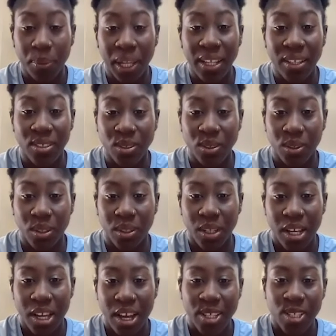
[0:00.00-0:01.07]
players who are
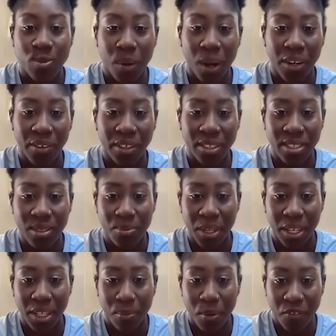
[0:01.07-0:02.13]
aspiring to
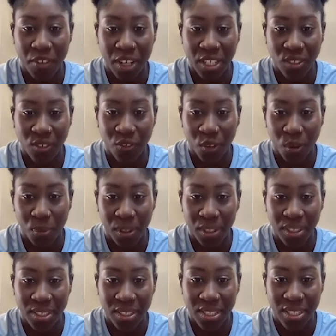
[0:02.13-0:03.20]
be professional
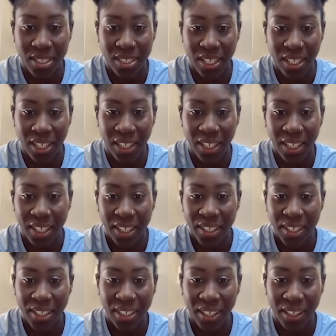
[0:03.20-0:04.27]
footballers to see,
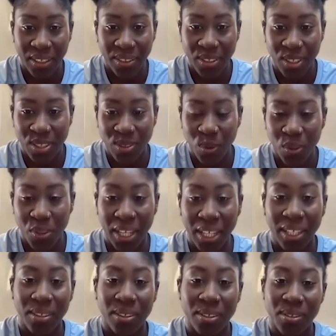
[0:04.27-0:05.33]
just what they
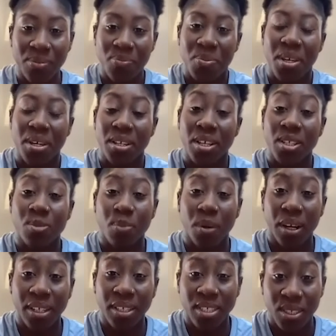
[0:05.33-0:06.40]
can
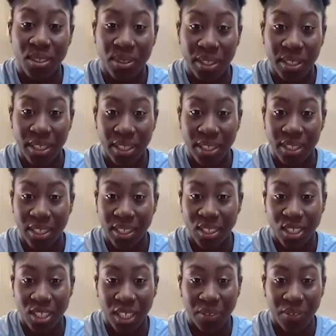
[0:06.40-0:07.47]
aspire to and
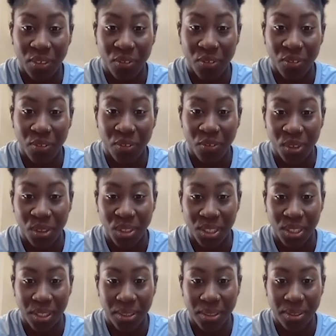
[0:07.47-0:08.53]
achieve in the
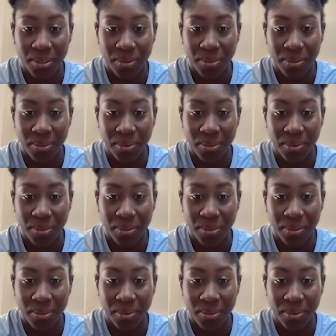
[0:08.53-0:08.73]
future.